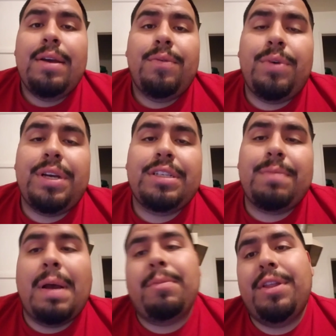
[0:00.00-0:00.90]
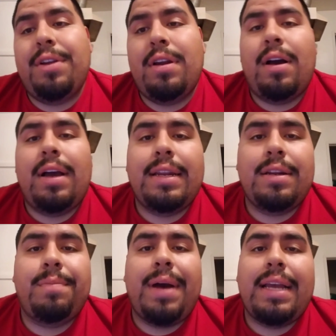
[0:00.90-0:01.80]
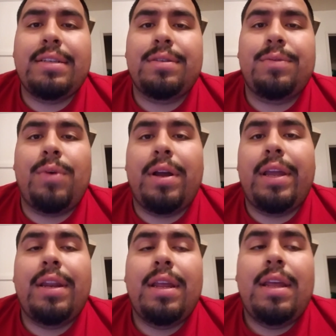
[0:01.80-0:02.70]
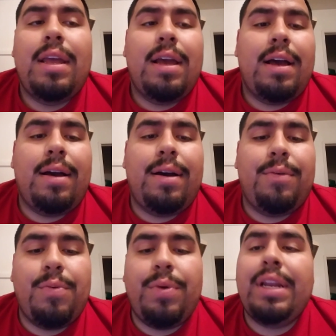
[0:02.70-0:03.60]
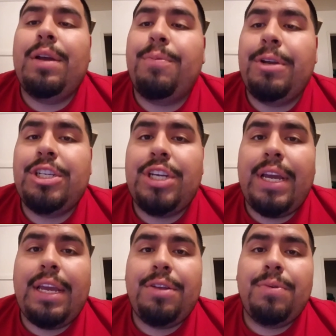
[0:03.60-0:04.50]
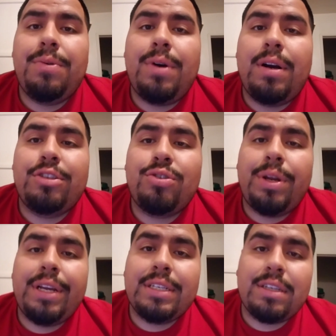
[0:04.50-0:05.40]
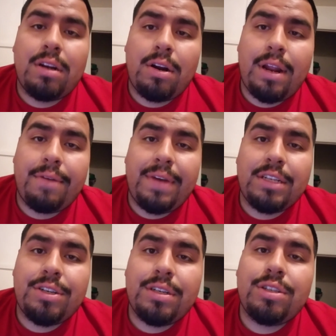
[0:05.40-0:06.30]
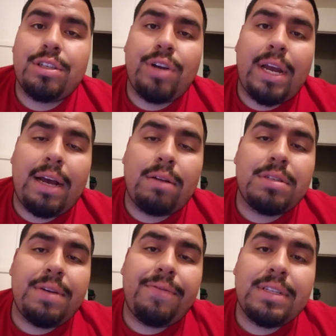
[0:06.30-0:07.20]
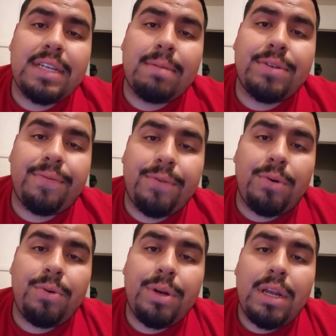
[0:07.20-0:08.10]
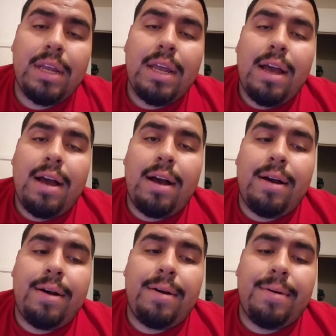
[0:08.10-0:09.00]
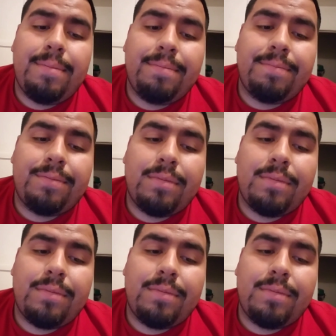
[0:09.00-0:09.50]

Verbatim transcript: which my mother-in-law ended up buying some wine. Uh, we really appreciate you uh, joining us on our adventures to try out different types of food. Um,